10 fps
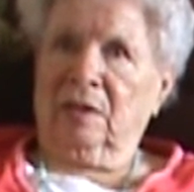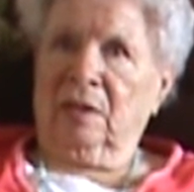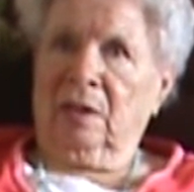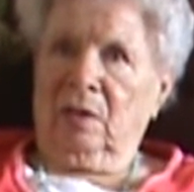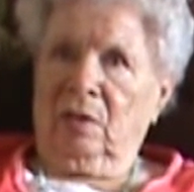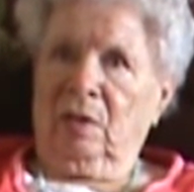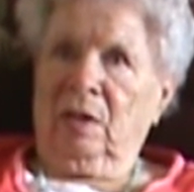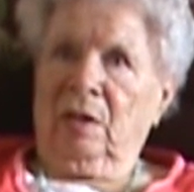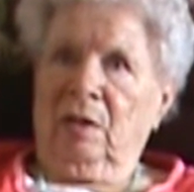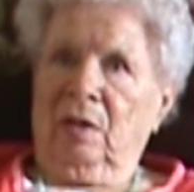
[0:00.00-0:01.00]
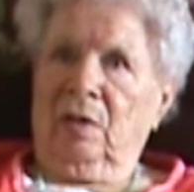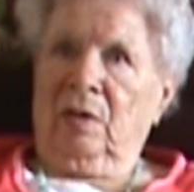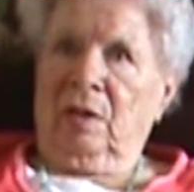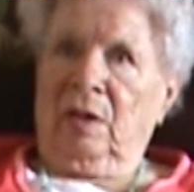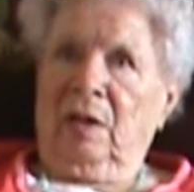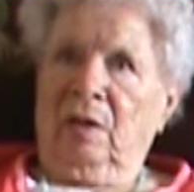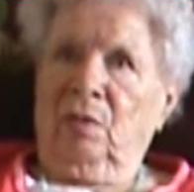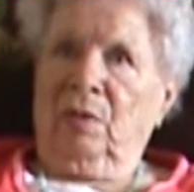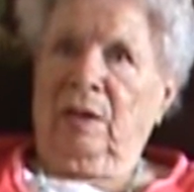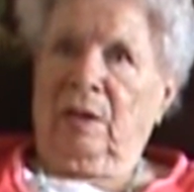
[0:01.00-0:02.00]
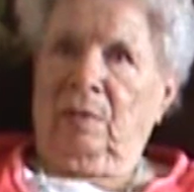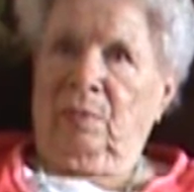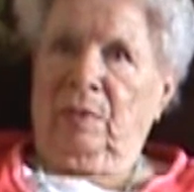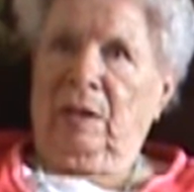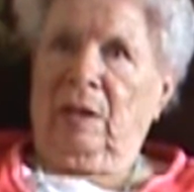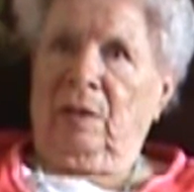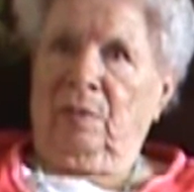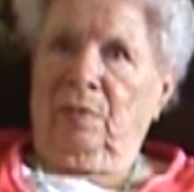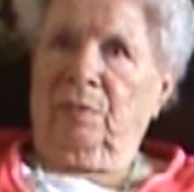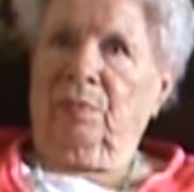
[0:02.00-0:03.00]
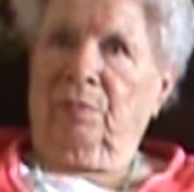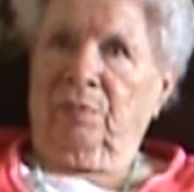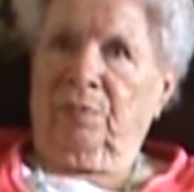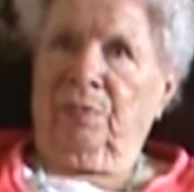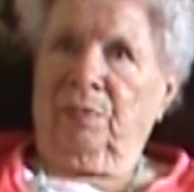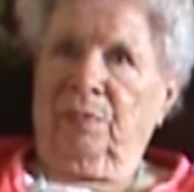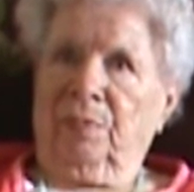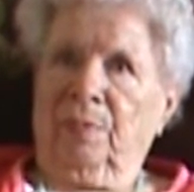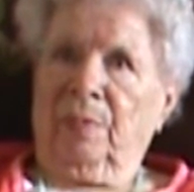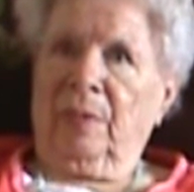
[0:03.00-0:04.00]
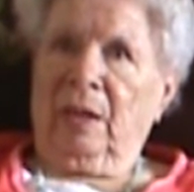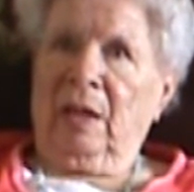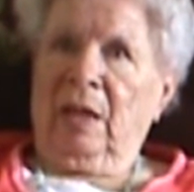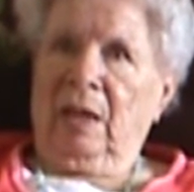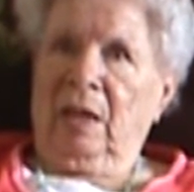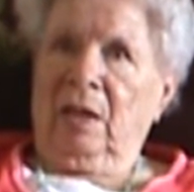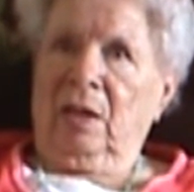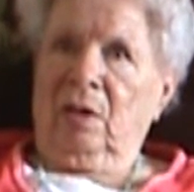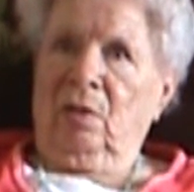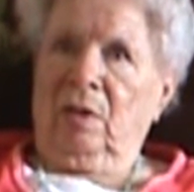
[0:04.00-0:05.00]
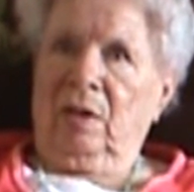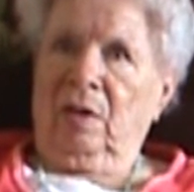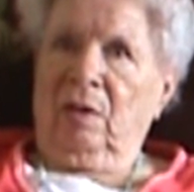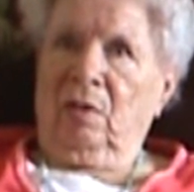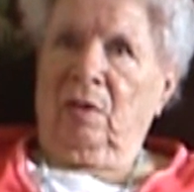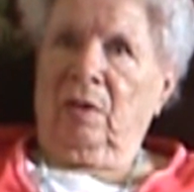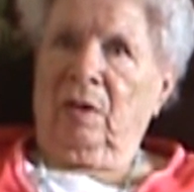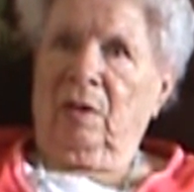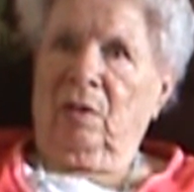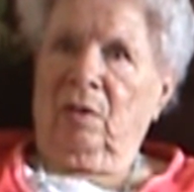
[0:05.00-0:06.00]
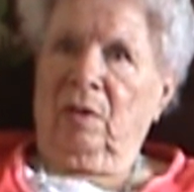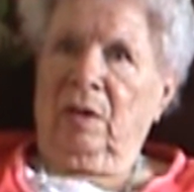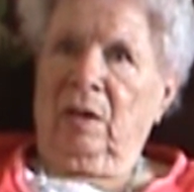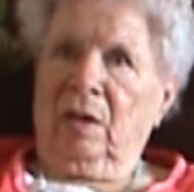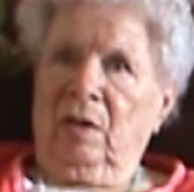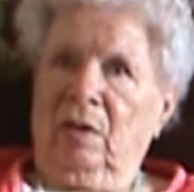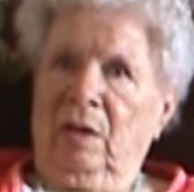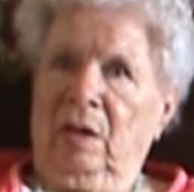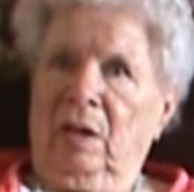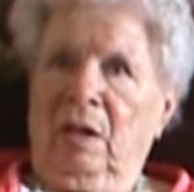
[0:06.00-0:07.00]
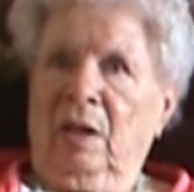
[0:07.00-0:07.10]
And you were at Genesee. That was the first time. Yeah. When was Glenn born? He was born 1950.